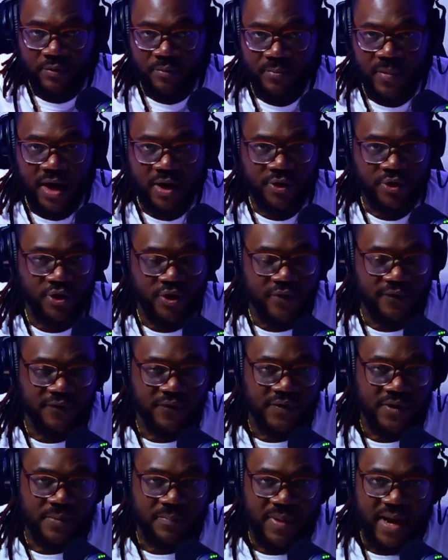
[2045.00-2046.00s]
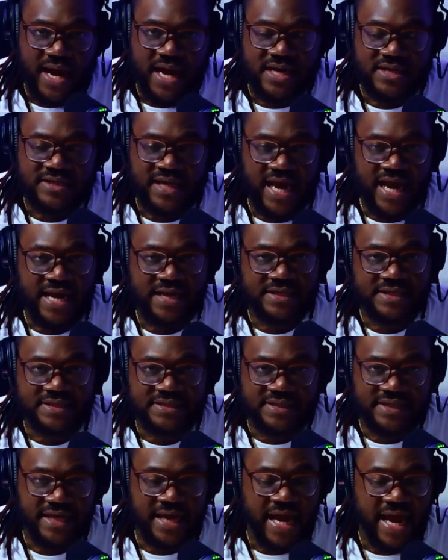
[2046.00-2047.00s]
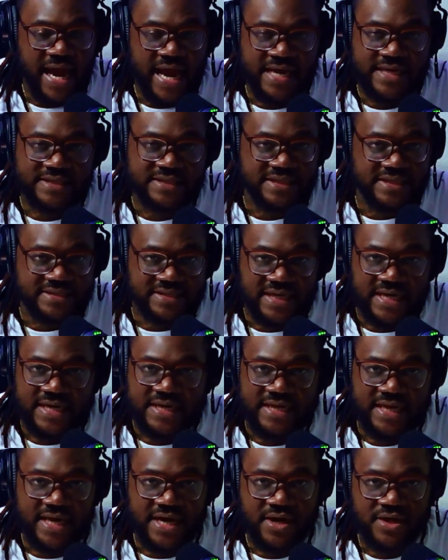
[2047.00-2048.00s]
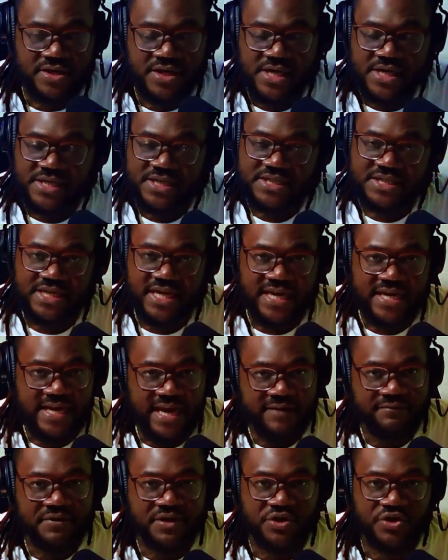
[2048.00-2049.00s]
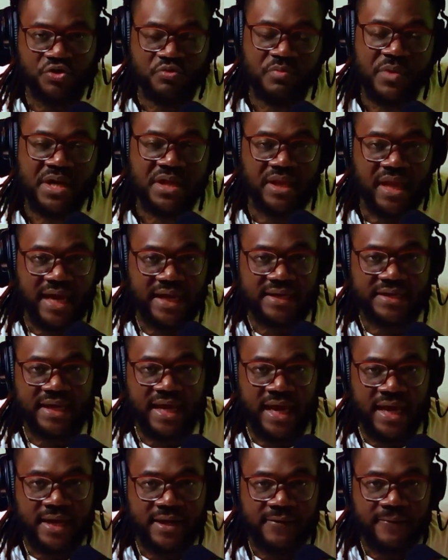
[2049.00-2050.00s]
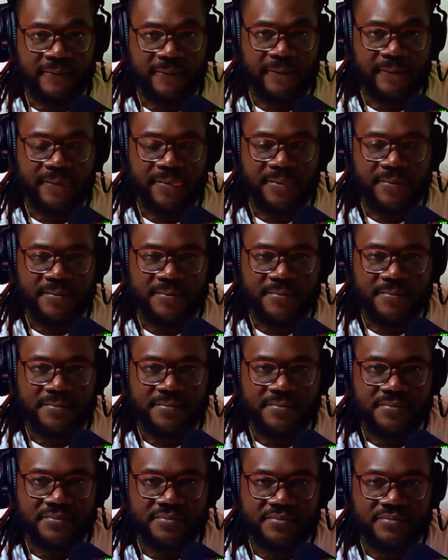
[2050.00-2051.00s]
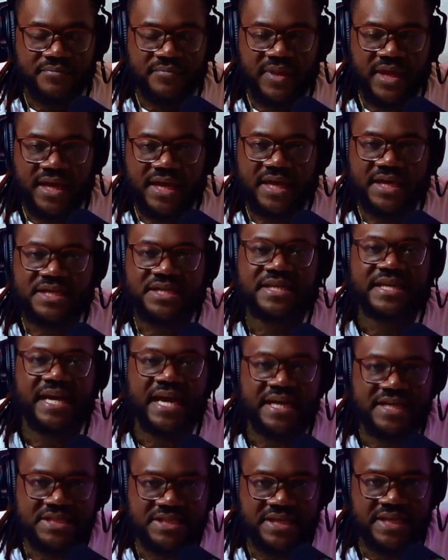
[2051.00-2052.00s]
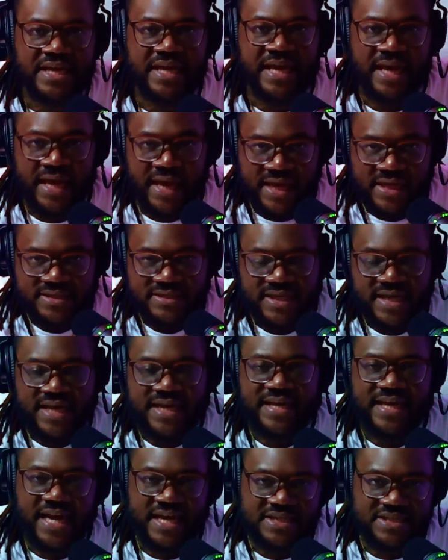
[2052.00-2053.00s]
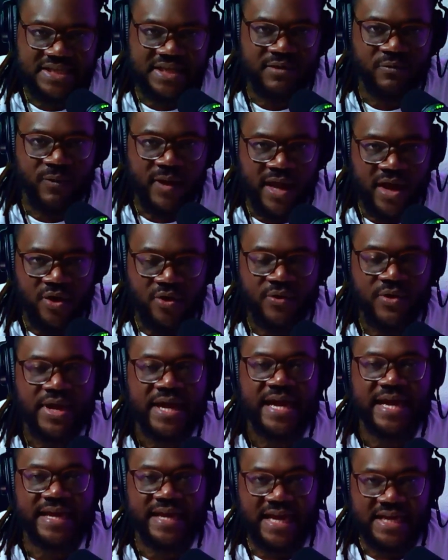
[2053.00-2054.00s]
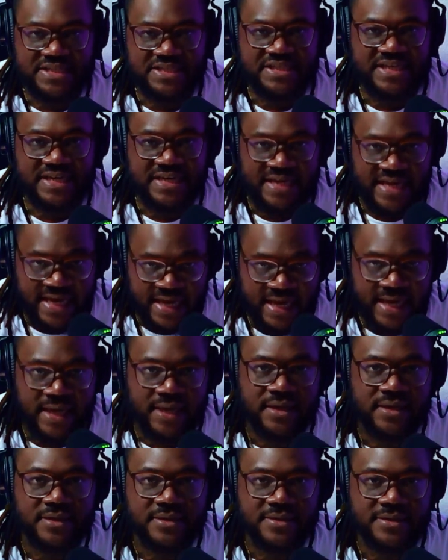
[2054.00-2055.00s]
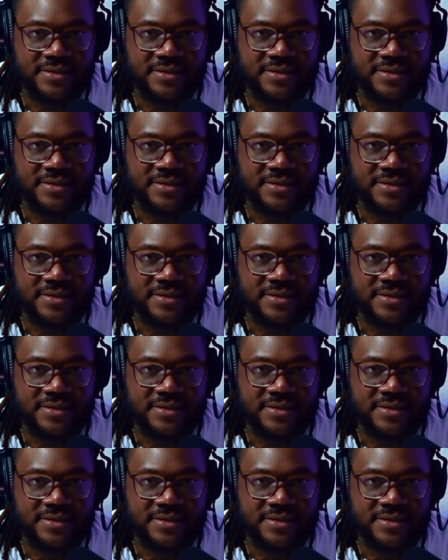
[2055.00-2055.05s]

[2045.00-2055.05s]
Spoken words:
with my girl for the past 8 to 10 years. She'd never do me like that. Nigga, yes she is. Yes she will. And yes she did.